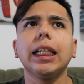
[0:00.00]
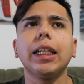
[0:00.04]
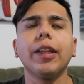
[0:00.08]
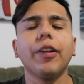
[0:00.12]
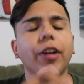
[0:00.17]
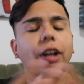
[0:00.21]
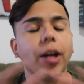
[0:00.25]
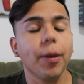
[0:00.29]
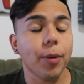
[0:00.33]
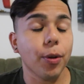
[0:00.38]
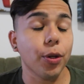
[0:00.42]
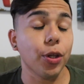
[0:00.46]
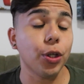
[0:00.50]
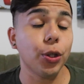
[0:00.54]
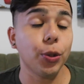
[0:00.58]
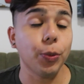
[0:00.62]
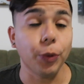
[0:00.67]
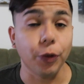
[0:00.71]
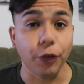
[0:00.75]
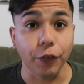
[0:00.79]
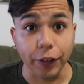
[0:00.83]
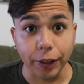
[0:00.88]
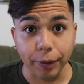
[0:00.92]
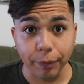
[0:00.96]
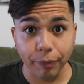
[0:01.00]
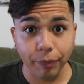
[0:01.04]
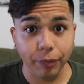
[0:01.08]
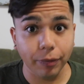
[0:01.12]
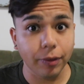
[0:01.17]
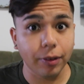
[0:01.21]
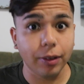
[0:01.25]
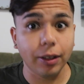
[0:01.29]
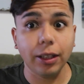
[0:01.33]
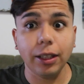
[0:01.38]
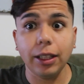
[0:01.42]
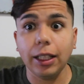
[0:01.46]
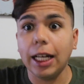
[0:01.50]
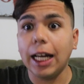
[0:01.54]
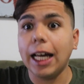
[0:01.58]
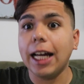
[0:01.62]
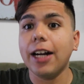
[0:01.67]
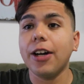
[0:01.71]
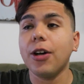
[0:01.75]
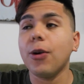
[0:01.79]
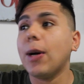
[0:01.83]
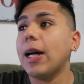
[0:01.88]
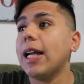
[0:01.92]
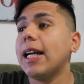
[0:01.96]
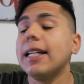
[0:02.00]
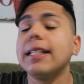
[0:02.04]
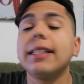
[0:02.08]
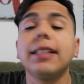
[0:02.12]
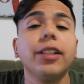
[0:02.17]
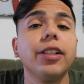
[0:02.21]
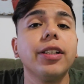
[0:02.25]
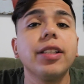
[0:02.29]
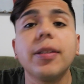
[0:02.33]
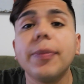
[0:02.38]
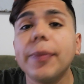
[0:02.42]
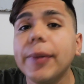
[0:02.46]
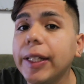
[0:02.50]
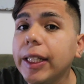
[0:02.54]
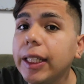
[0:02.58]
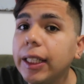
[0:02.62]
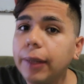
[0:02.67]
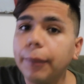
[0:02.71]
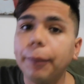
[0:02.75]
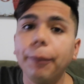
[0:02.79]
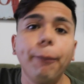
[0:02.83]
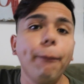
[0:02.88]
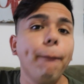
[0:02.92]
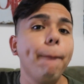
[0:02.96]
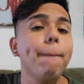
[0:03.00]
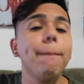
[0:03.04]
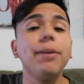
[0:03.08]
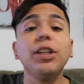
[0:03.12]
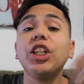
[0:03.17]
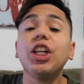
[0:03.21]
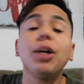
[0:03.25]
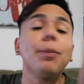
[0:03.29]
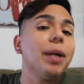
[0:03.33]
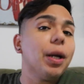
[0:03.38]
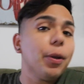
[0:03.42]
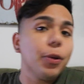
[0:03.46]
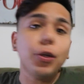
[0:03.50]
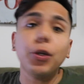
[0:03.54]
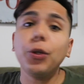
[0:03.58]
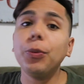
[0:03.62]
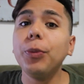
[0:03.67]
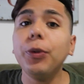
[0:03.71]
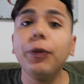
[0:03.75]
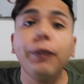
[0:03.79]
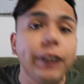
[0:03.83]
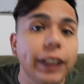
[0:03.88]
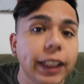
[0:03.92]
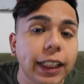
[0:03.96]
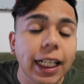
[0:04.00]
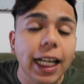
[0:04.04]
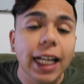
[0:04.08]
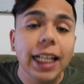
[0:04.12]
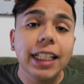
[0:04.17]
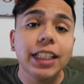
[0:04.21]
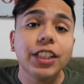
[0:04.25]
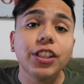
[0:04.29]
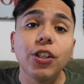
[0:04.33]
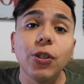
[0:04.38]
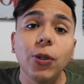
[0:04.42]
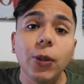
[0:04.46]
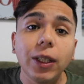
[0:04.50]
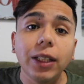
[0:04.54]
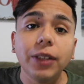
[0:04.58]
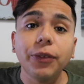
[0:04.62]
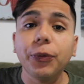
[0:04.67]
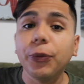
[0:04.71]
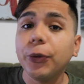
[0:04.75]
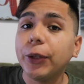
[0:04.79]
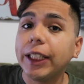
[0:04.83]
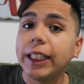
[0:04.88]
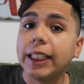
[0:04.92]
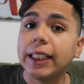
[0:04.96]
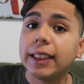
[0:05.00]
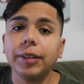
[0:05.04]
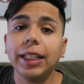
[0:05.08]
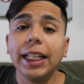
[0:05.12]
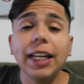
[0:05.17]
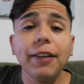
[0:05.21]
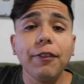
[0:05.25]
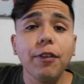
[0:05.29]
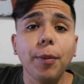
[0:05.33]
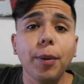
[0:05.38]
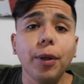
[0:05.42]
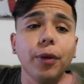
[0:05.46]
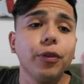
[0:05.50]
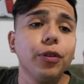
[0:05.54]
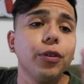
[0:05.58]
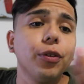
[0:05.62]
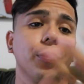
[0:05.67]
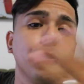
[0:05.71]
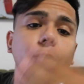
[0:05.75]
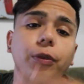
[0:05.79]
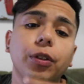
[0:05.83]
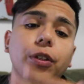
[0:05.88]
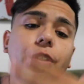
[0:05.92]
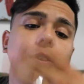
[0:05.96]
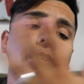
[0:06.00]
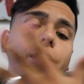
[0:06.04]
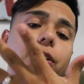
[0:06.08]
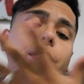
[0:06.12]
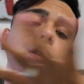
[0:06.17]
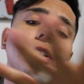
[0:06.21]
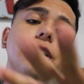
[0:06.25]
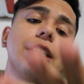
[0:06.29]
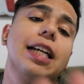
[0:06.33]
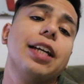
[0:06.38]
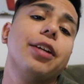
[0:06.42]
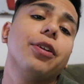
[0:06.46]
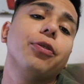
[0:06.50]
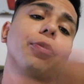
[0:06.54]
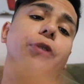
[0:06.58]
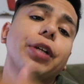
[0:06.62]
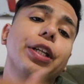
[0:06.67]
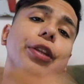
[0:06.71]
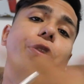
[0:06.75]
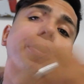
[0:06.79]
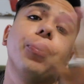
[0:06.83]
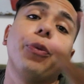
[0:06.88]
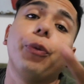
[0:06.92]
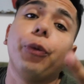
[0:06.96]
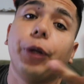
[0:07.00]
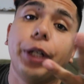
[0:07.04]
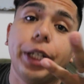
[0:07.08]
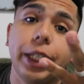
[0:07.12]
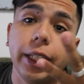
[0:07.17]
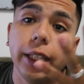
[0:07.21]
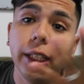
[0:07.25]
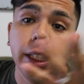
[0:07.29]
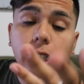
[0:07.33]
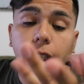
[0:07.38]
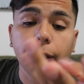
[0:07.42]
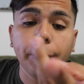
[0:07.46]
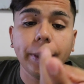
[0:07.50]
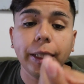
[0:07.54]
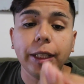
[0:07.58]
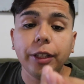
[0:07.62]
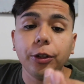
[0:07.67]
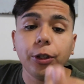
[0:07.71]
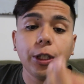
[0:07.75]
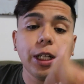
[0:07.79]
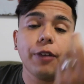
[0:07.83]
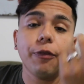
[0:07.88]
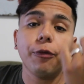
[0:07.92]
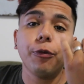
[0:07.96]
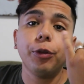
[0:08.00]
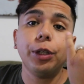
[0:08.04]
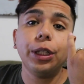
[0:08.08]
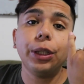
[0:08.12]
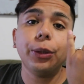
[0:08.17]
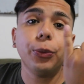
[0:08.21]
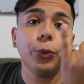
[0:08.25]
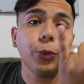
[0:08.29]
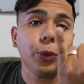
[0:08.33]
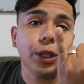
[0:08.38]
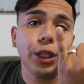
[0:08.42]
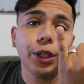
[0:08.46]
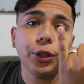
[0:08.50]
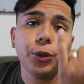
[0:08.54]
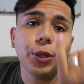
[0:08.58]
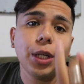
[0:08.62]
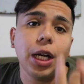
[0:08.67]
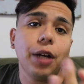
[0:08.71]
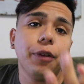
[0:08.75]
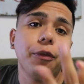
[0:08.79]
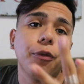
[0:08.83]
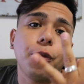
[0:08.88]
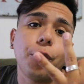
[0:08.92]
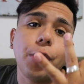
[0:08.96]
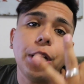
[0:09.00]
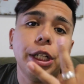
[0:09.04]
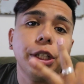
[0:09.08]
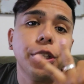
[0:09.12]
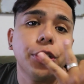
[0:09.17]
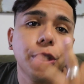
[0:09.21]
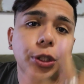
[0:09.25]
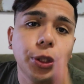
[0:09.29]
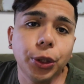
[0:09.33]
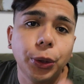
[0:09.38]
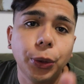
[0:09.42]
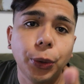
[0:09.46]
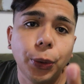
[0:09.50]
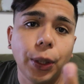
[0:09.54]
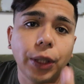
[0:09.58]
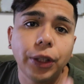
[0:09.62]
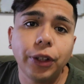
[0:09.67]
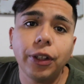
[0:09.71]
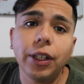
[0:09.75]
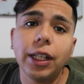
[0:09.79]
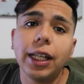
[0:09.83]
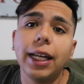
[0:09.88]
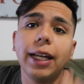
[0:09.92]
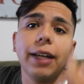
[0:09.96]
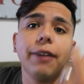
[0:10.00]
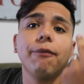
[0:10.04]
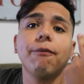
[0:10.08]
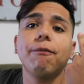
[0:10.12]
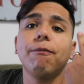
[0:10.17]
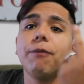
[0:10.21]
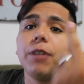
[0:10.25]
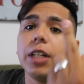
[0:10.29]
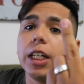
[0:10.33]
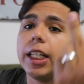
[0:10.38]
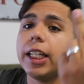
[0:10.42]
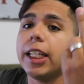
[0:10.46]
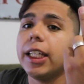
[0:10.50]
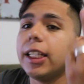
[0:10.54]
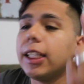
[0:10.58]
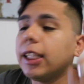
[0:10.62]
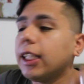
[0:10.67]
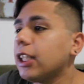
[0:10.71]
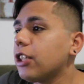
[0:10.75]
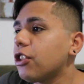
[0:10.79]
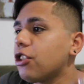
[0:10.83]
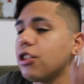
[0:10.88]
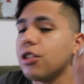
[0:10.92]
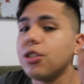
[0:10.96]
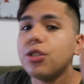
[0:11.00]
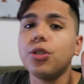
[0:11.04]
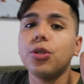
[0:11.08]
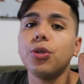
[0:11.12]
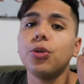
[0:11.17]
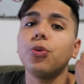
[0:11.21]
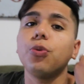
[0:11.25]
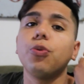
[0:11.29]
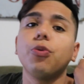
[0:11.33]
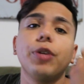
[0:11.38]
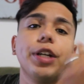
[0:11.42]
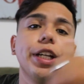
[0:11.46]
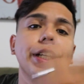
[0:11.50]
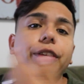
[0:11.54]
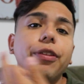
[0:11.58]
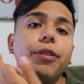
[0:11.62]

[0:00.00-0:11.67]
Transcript: they're coming out with a new movie. I don't know why I didn't tell you this in the beginning, but they're coming out with a new movie, and it's called Ring. They gave up on the title Ring 3. I mean, you have Ring 1, you have Ring 2, and they're like, fuck it, let's just do